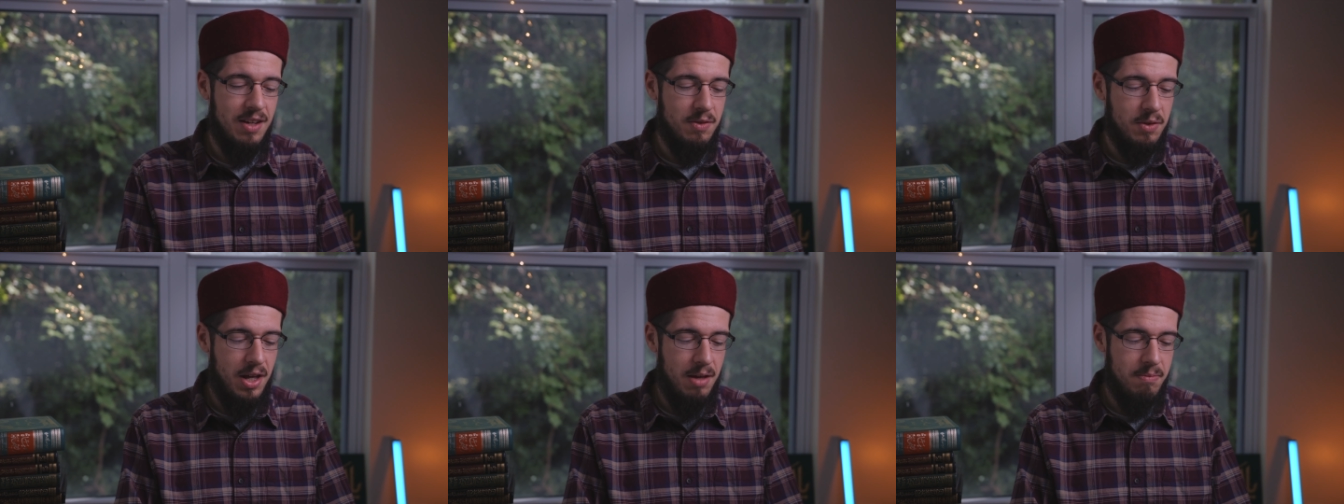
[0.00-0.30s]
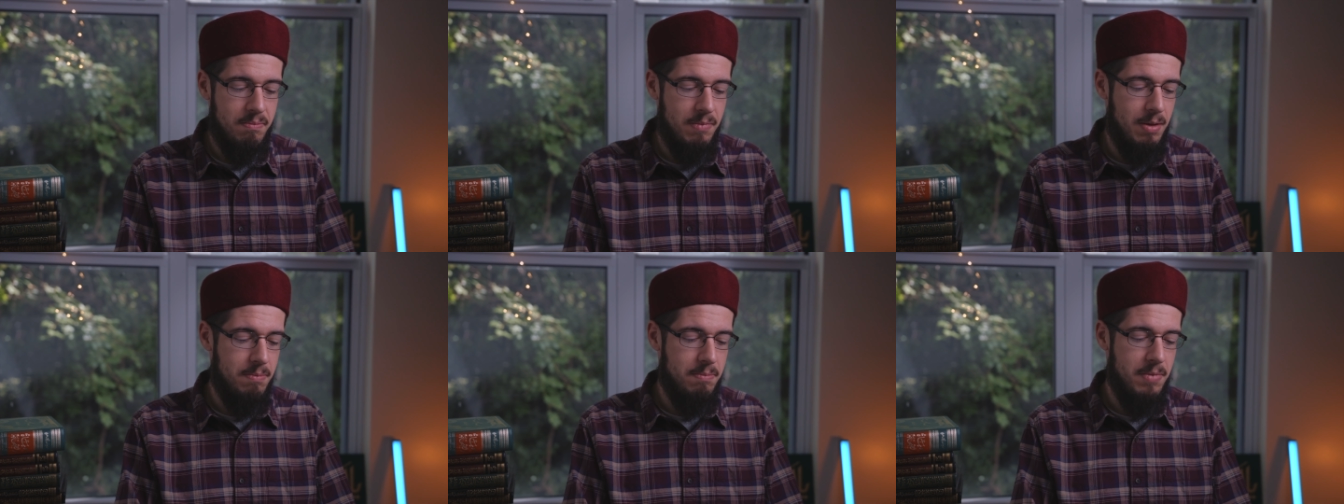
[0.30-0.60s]

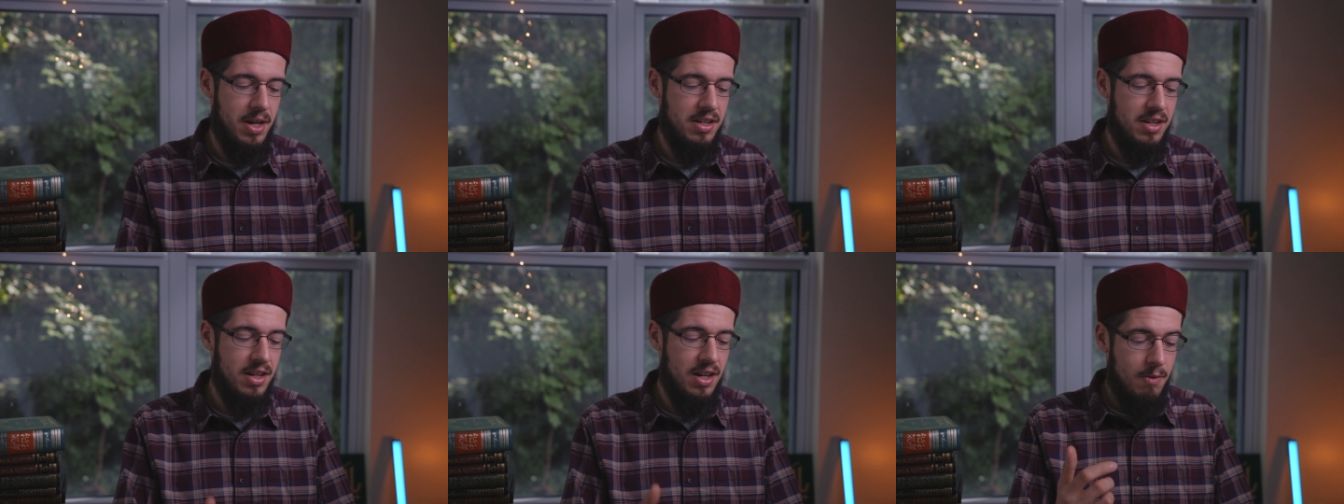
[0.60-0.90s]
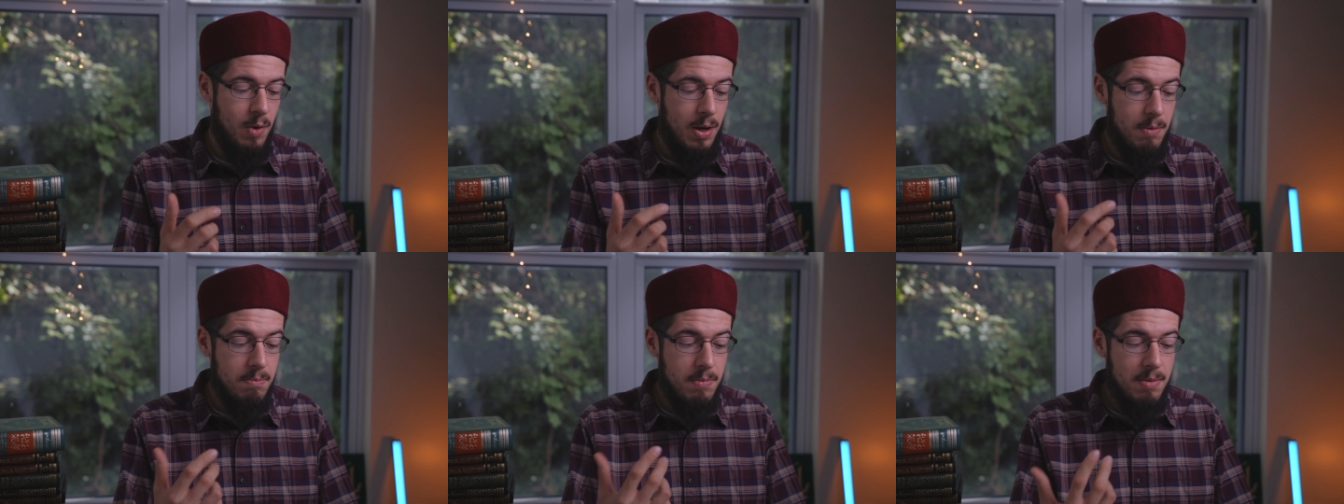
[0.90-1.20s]

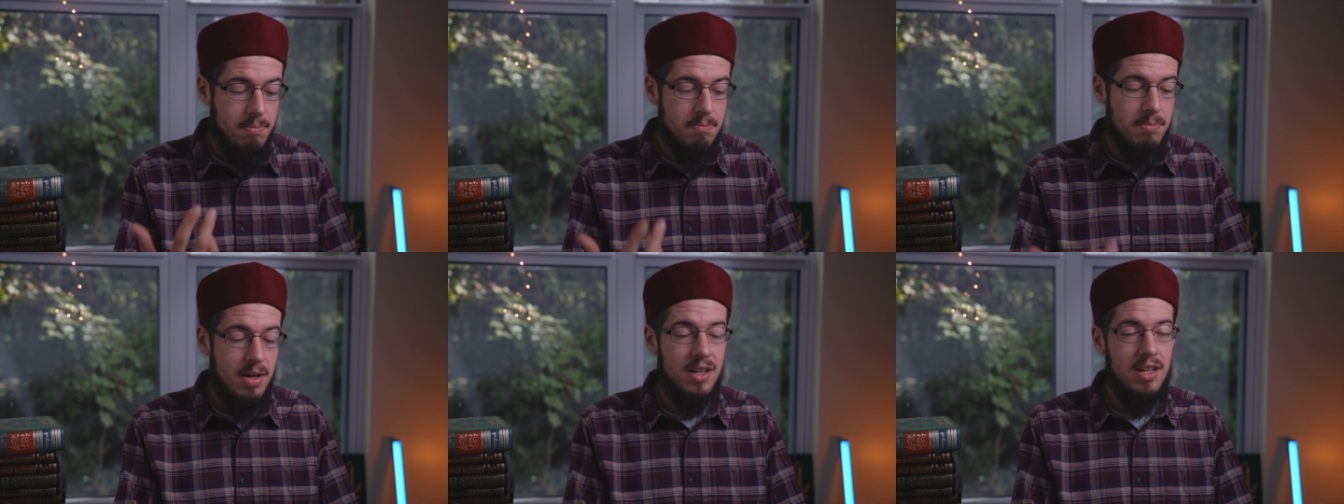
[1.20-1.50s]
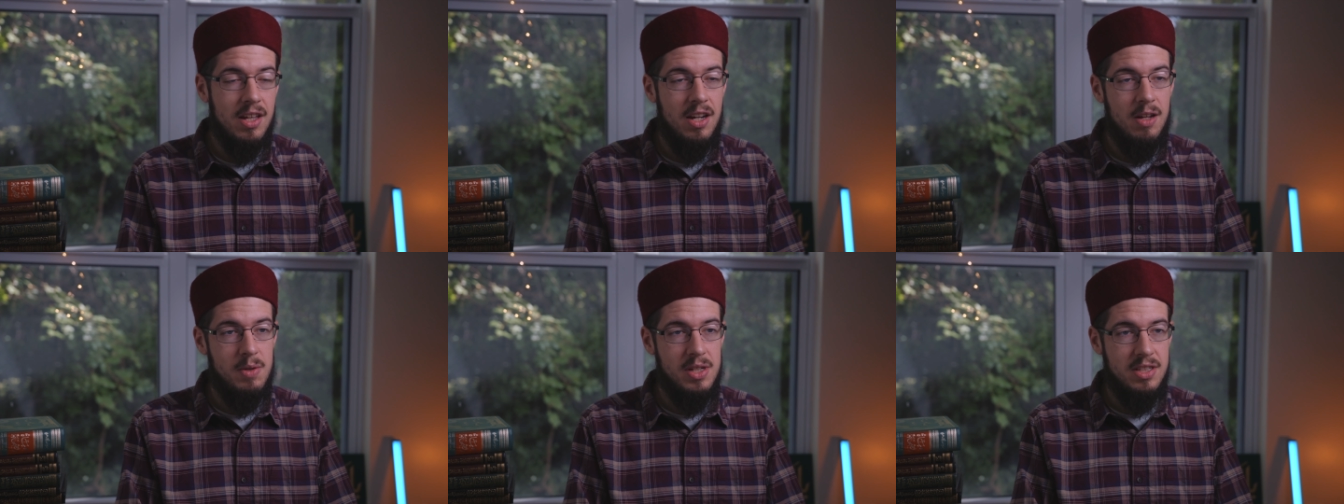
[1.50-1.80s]

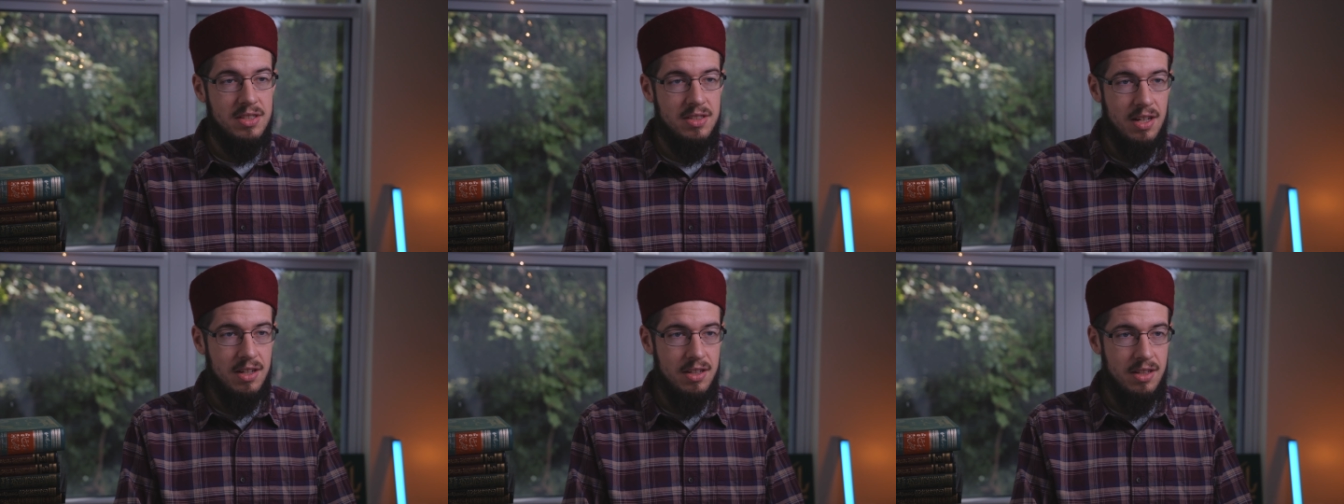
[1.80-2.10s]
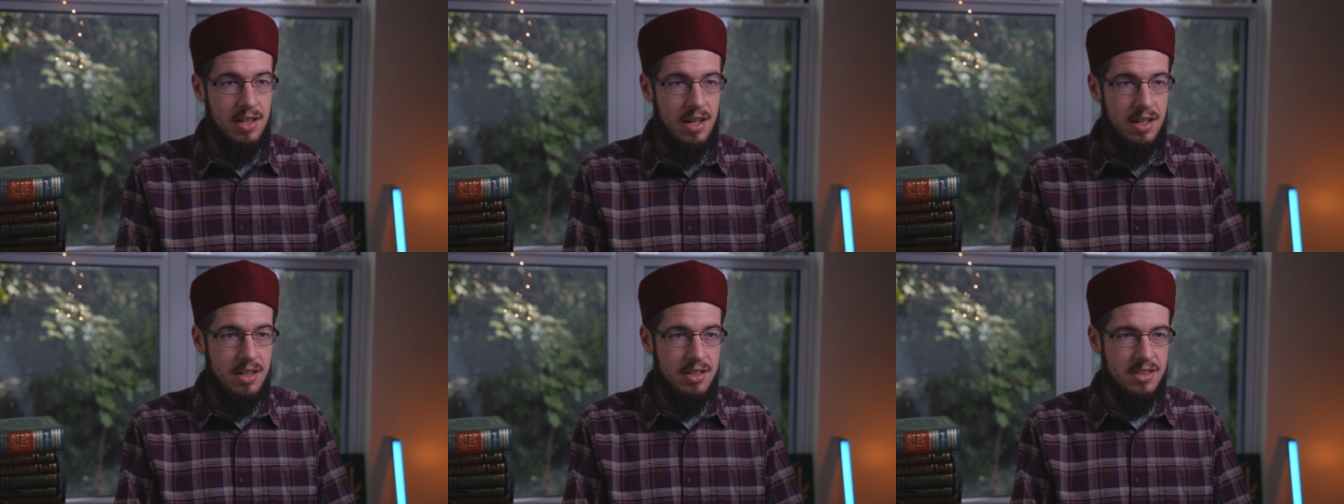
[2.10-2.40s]

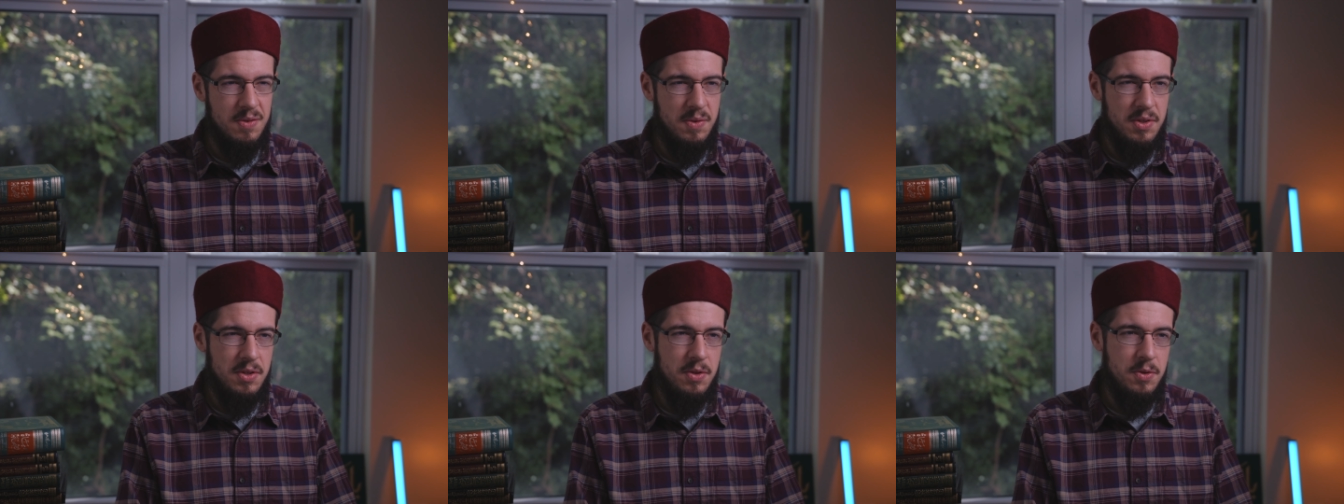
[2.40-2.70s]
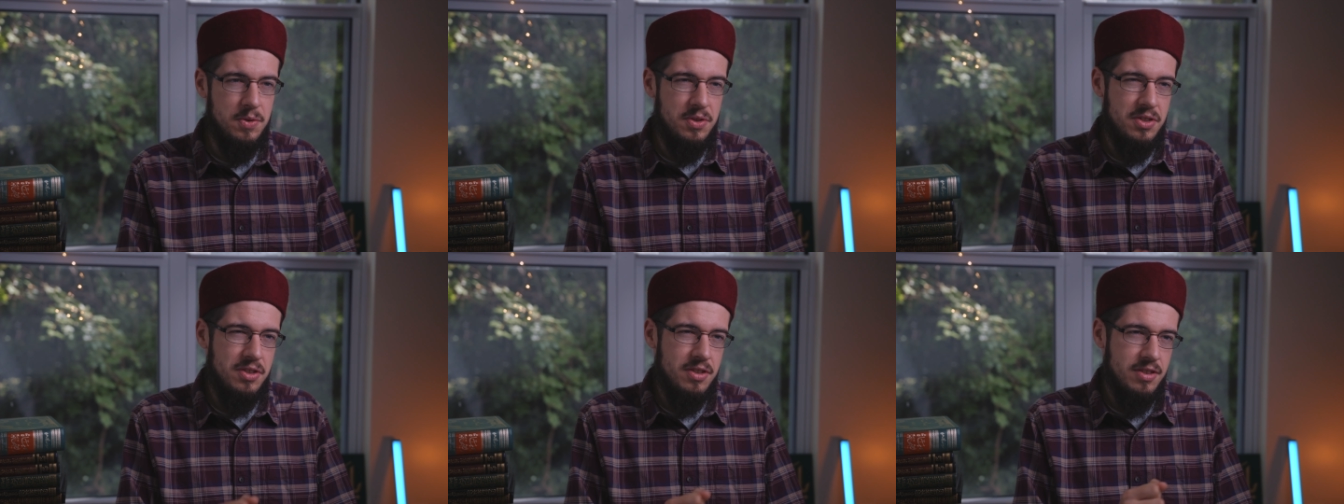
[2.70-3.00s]
Someone
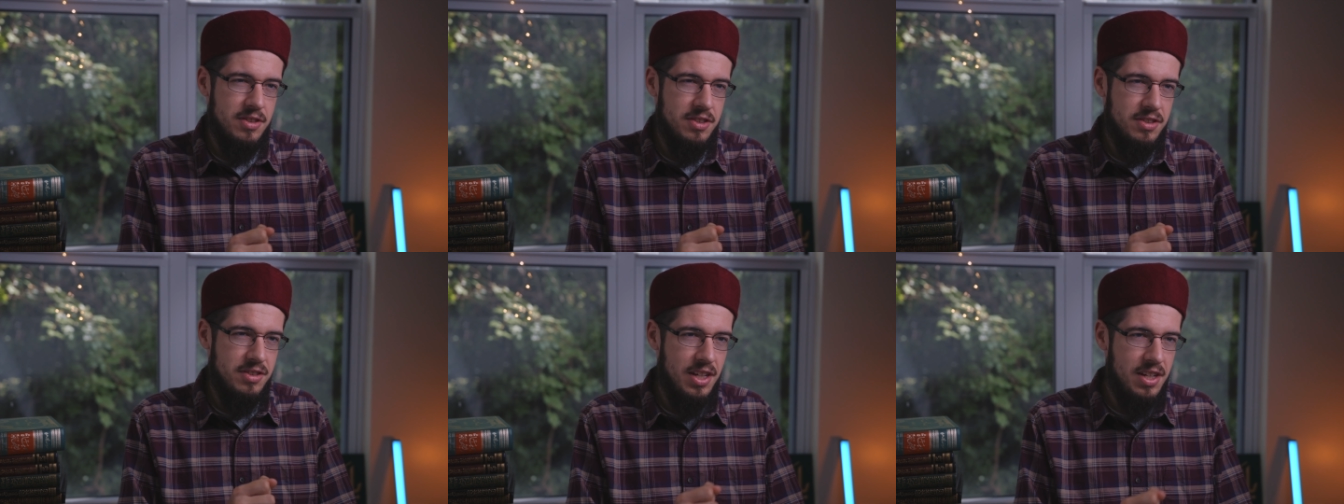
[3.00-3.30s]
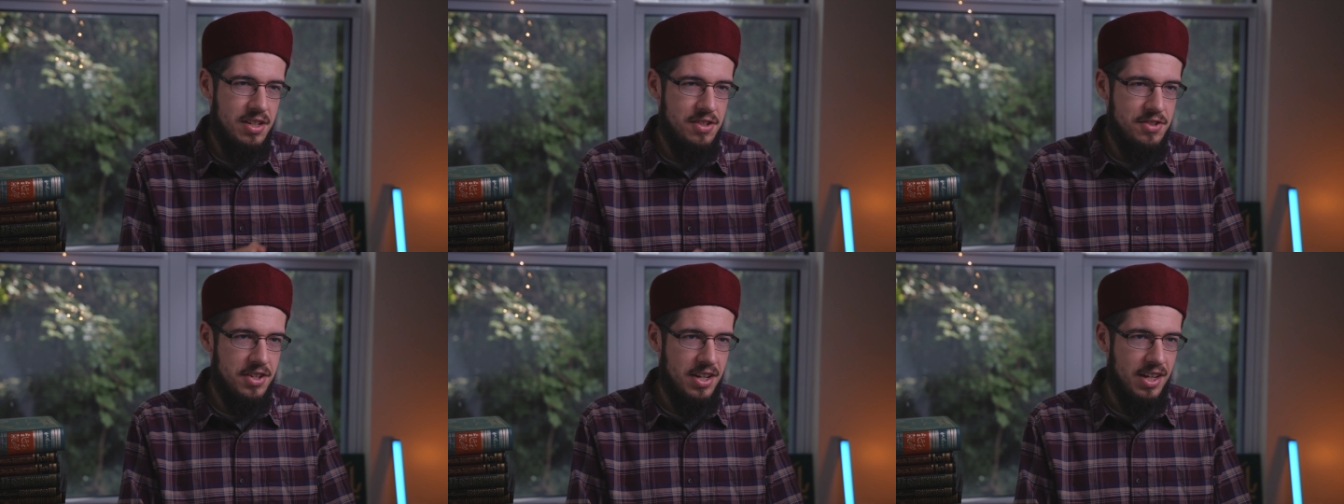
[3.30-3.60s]
who's
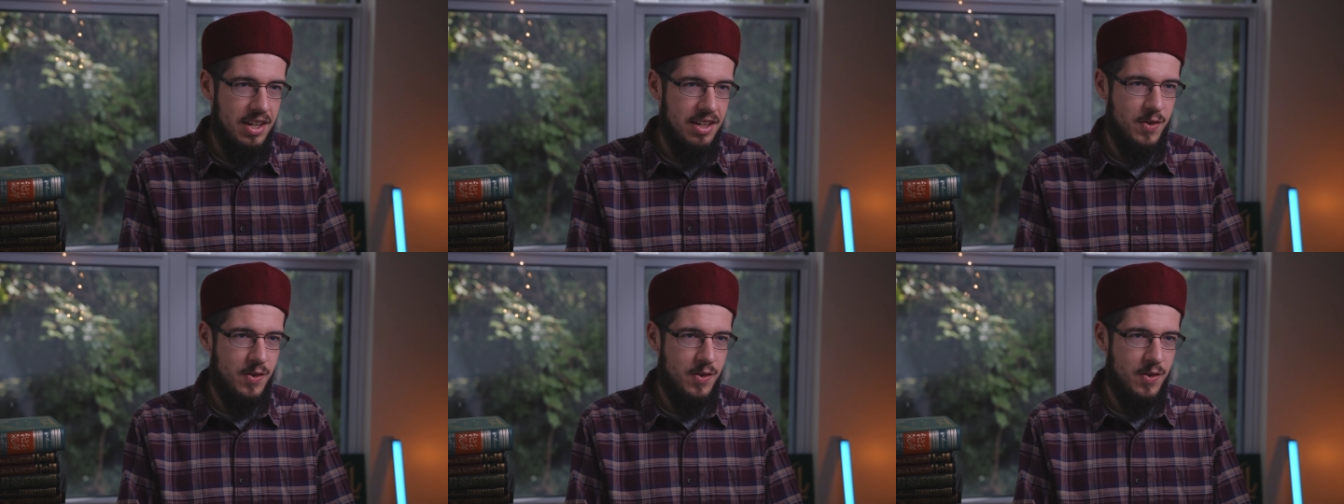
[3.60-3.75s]
stingy,